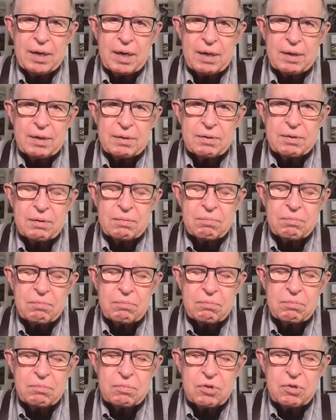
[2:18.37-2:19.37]
And
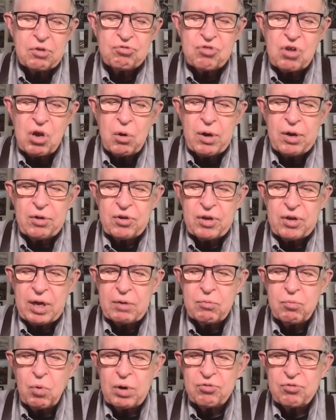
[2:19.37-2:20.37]
this show has
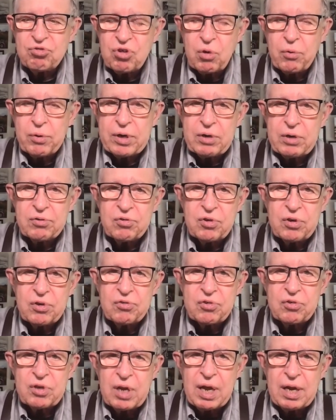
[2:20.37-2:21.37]
had one showing in
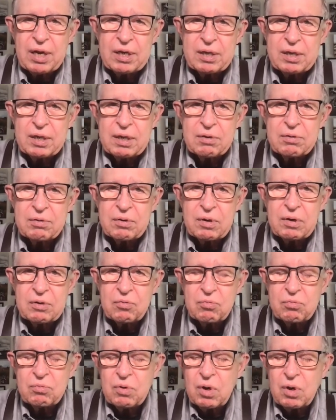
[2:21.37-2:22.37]
Cincinnati,
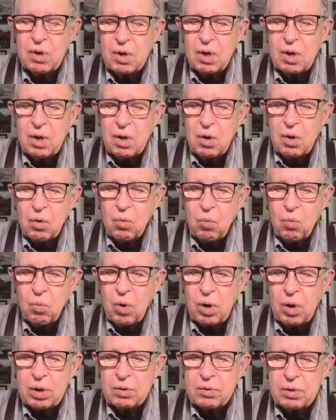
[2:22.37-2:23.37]
and
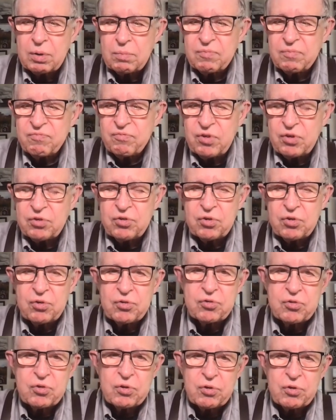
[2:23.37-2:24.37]
one of the
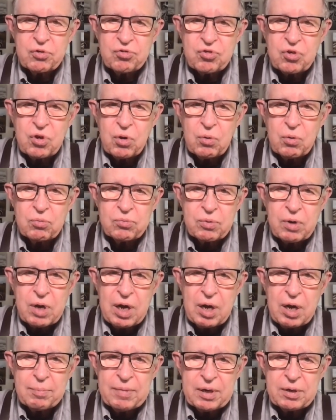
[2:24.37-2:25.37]
visitors to the show
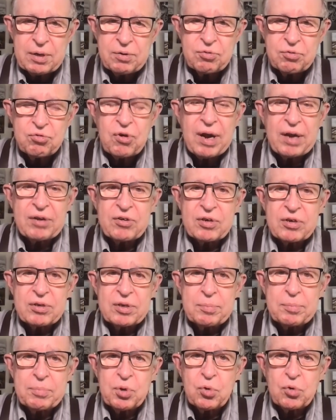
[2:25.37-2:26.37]
commented,
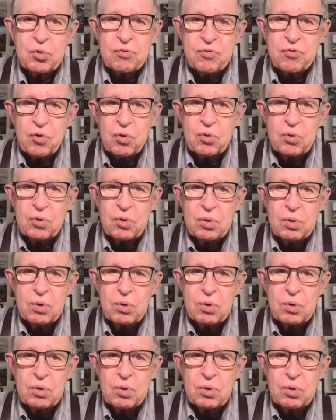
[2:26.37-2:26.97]
"Tragically beautiful."